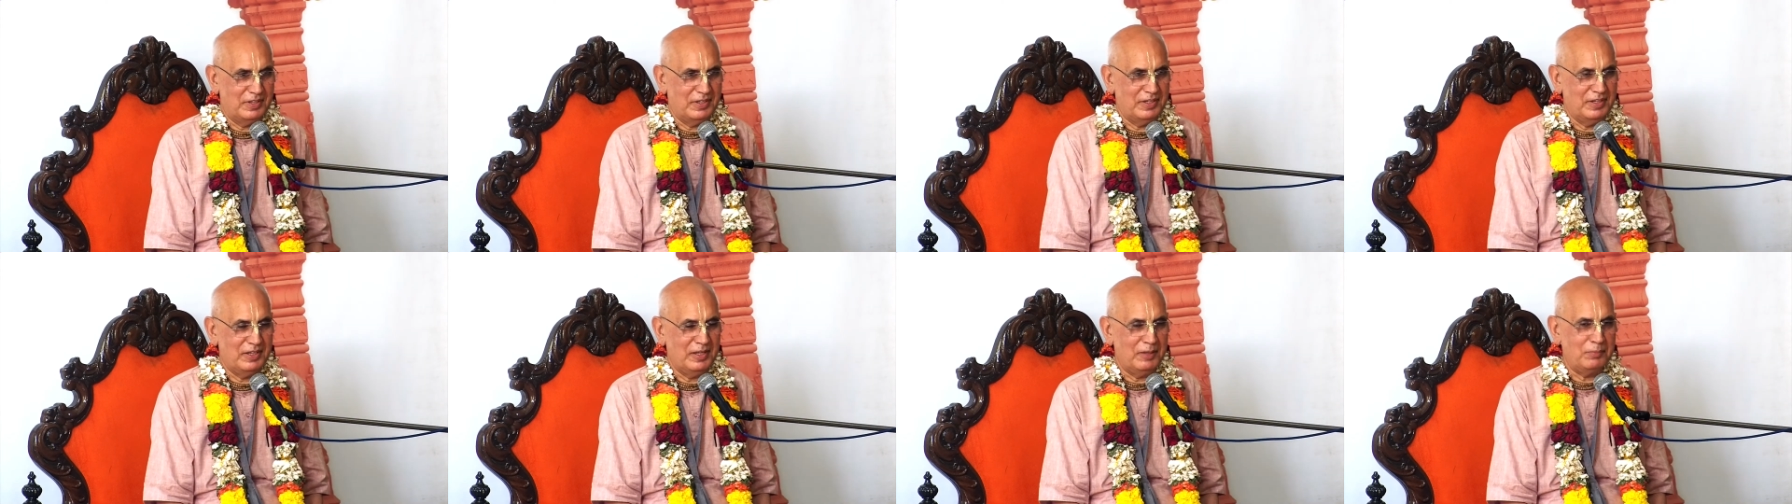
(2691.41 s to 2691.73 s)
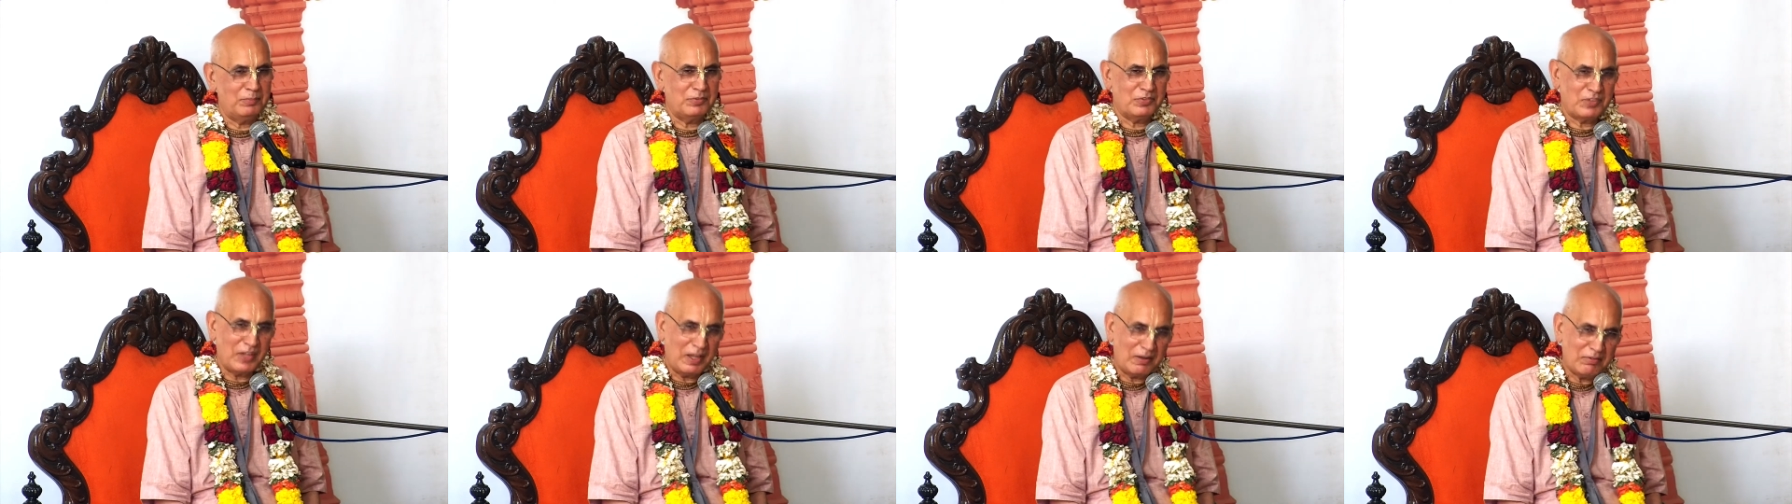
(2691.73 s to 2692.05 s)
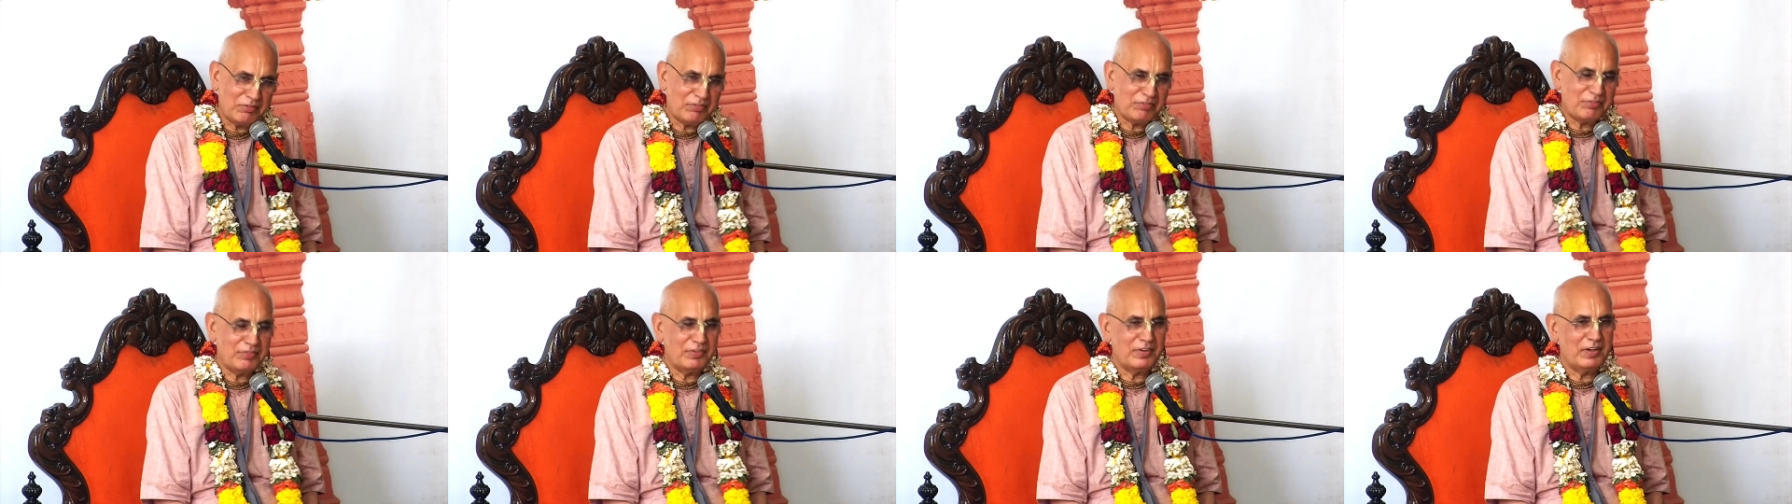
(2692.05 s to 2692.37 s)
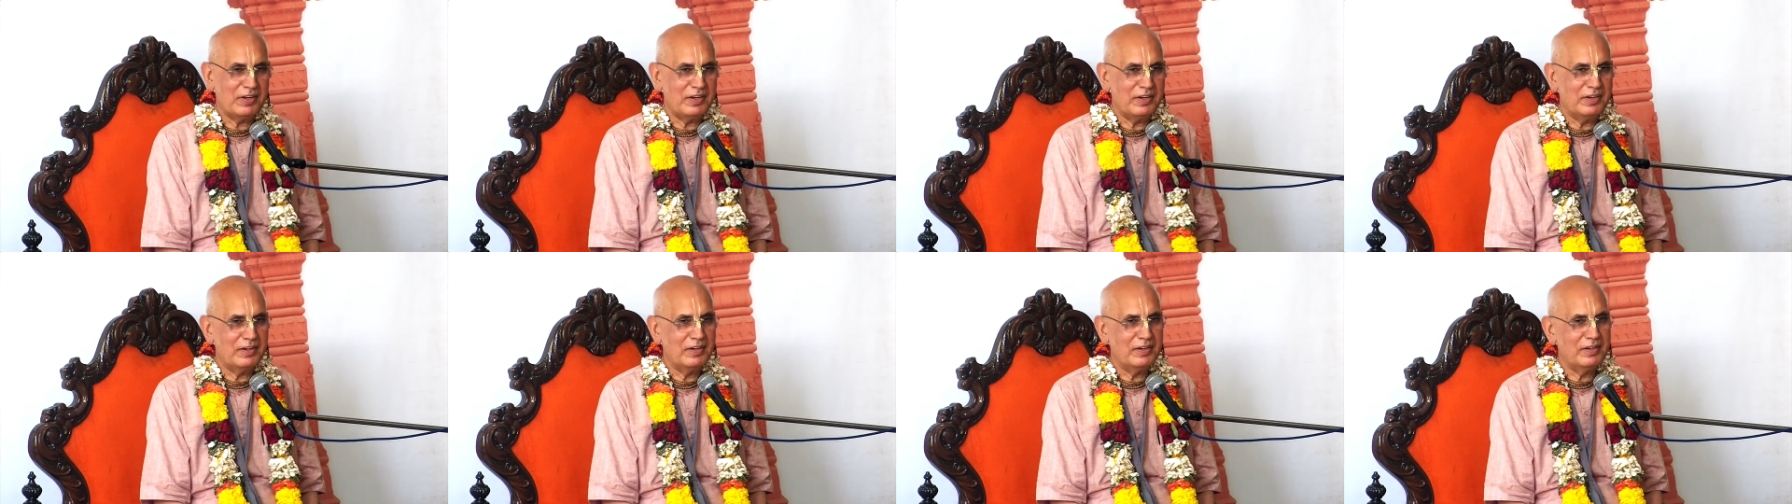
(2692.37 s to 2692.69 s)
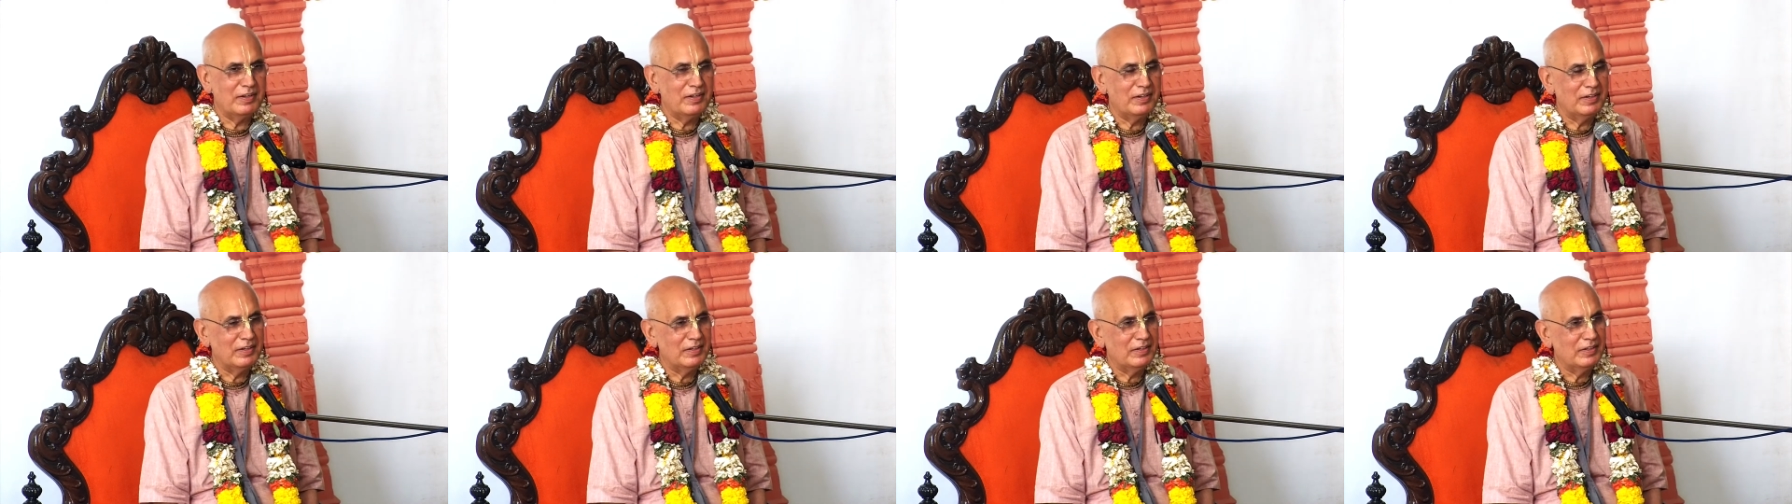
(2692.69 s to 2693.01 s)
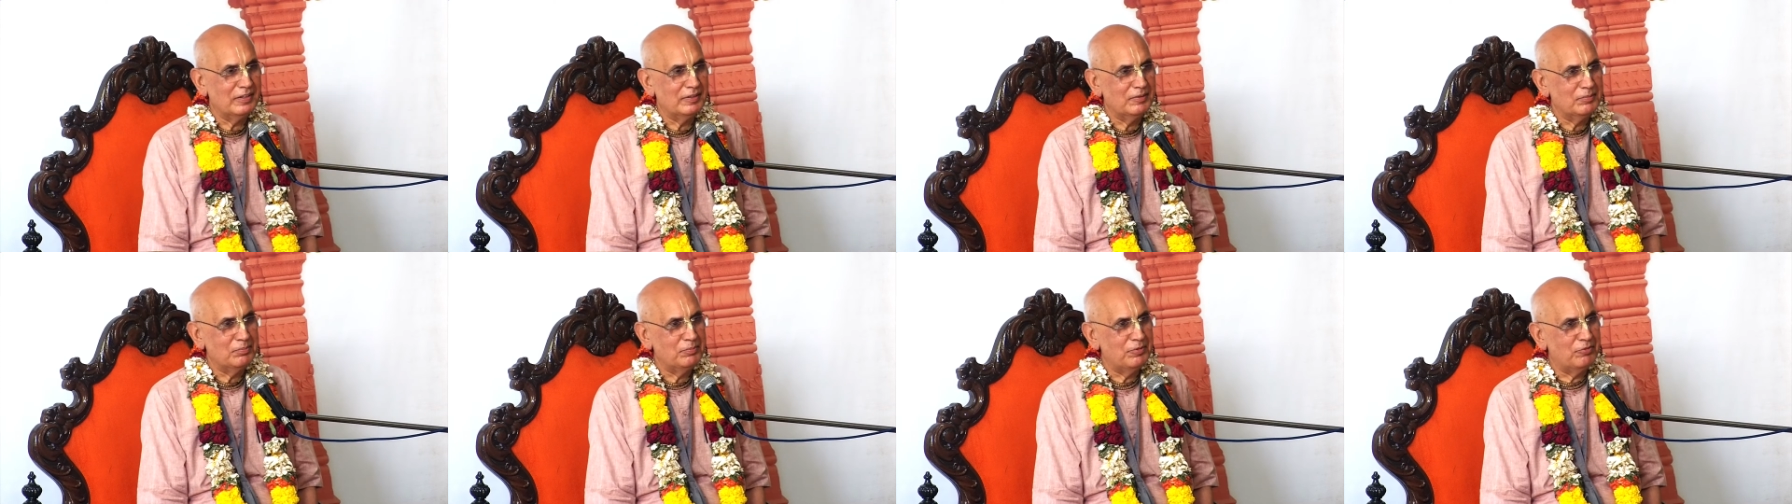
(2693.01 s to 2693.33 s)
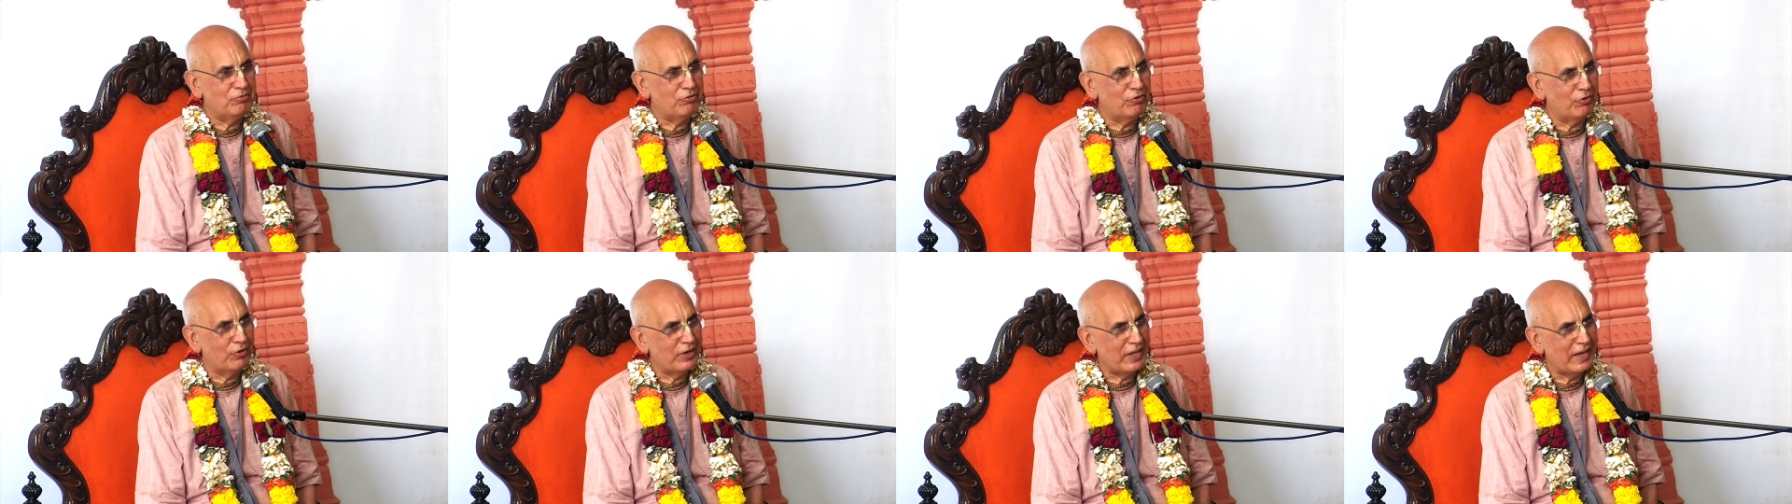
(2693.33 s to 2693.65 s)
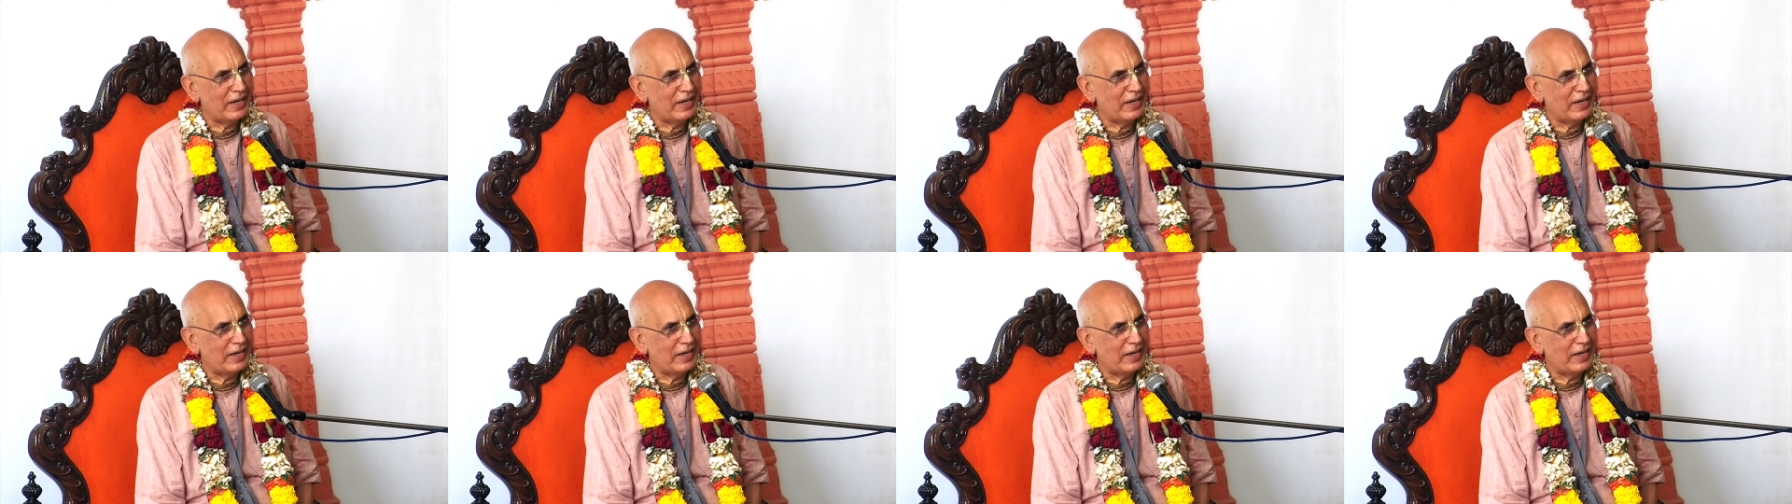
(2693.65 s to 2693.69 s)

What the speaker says: Himself, before he